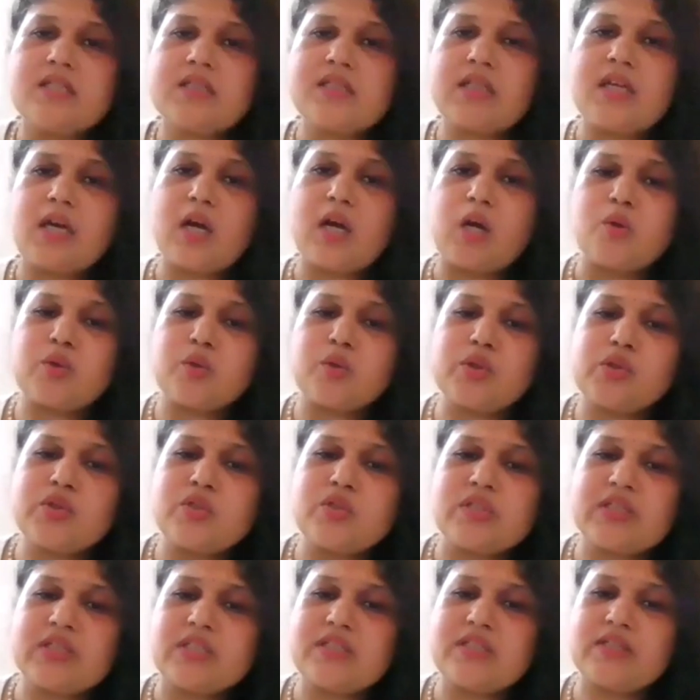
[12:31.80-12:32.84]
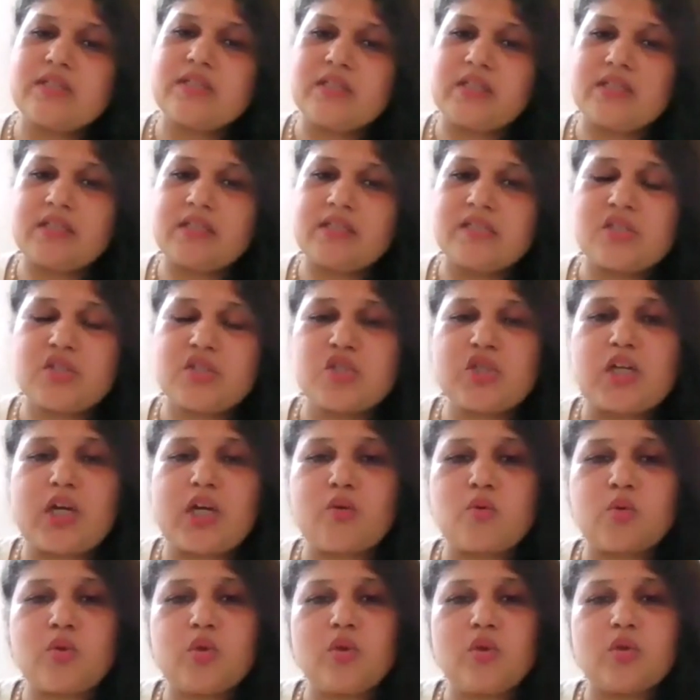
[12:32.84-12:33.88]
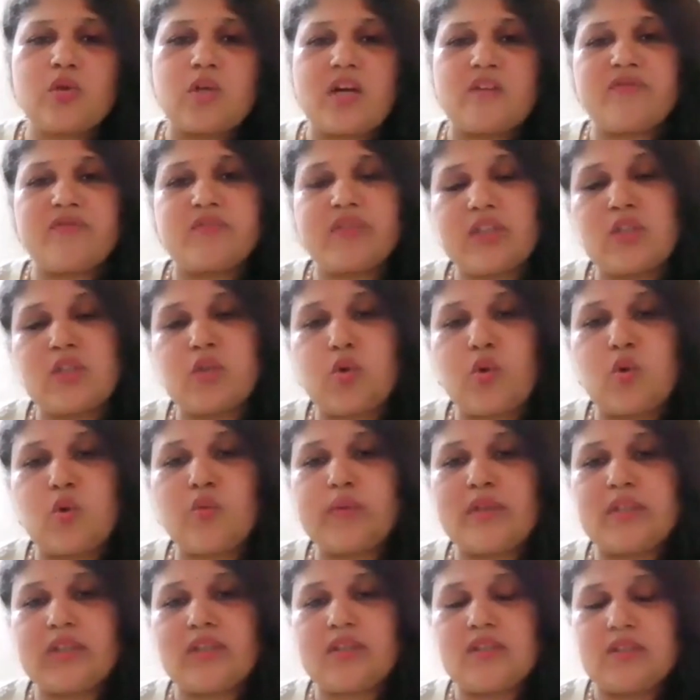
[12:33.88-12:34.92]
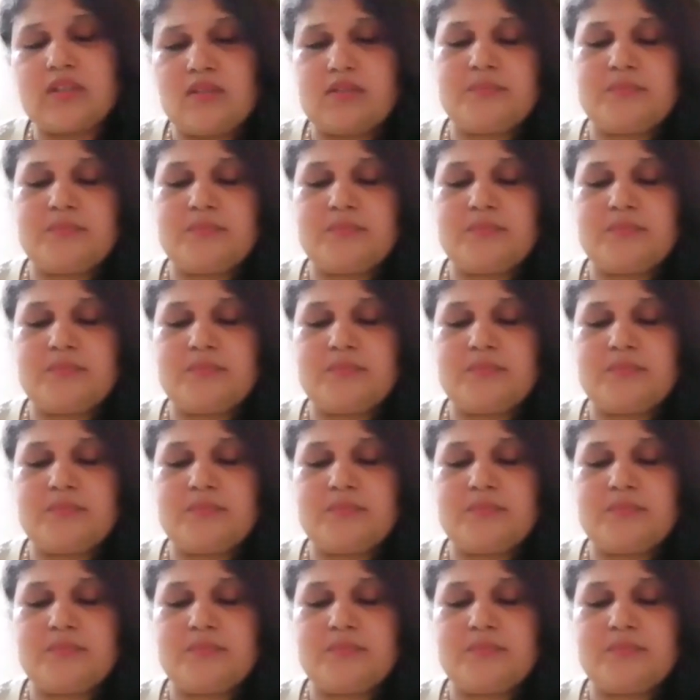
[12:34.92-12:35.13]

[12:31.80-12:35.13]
So how do you see the industry outlook after the COVID?